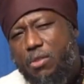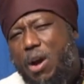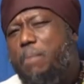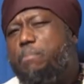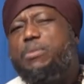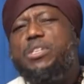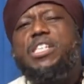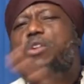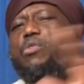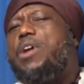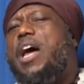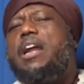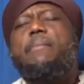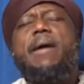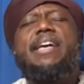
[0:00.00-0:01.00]
One
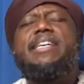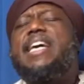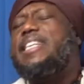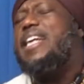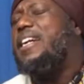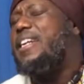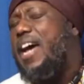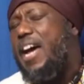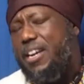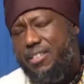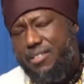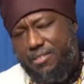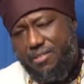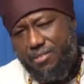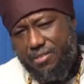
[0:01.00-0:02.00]
bisakura na ma ye dada.
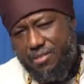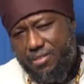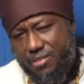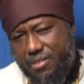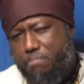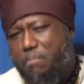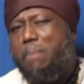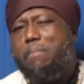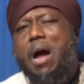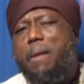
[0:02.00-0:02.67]
Ma